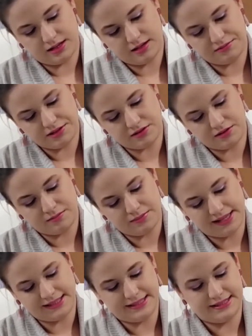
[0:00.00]
I'm just gonna
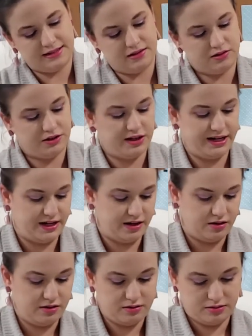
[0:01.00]
balance it on your hair